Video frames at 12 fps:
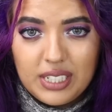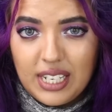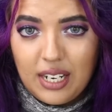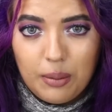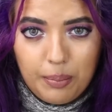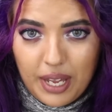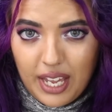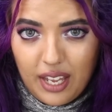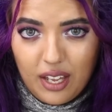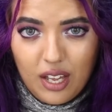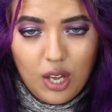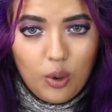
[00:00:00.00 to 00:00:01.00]
Mandela
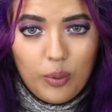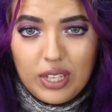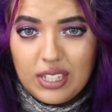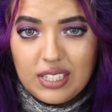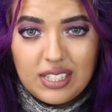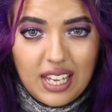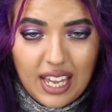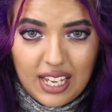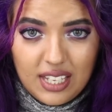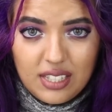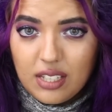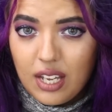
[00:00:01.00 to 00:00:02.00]
Bay when this
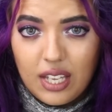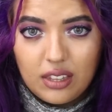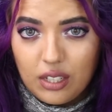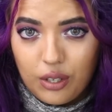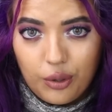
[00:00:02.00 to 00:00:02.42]
case hit the